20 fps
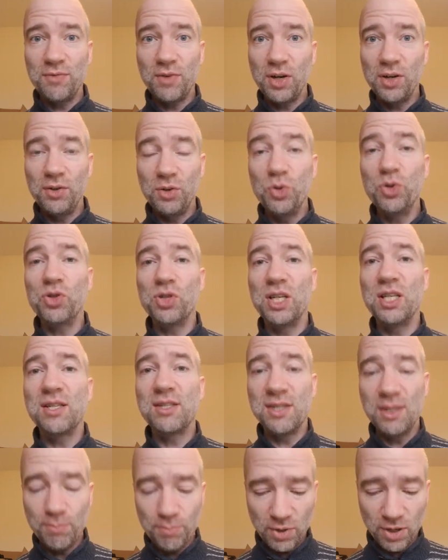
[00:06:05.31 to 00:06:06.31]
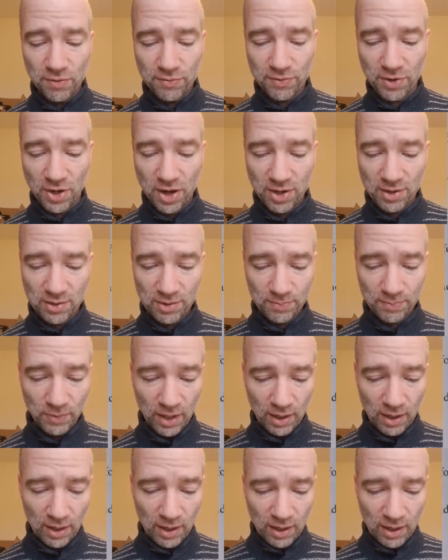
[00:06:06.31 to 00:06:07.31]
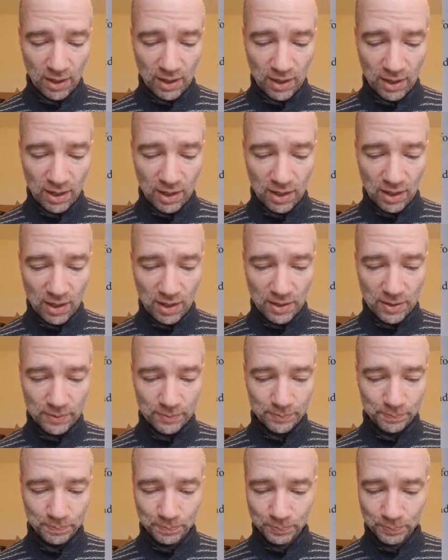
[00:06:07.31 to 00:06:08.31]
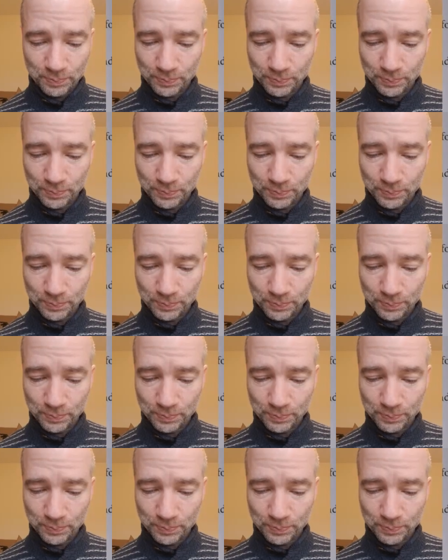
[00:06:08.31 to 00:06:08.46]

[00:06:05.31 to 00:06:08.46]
very usually simplified. And